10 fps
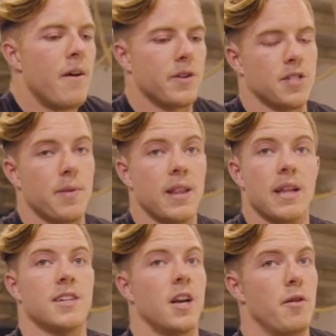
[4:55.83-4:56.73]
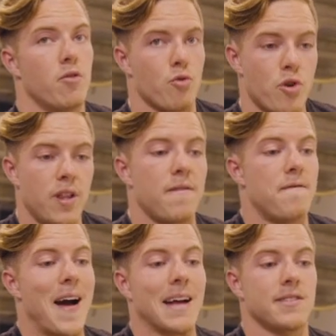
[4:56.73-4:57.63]
For something that's gonna be really
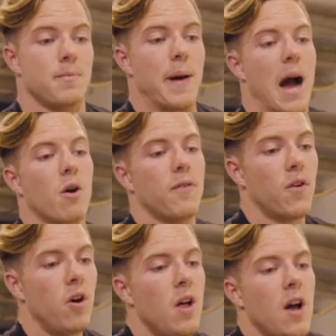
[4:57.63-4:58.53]
fast and powerful,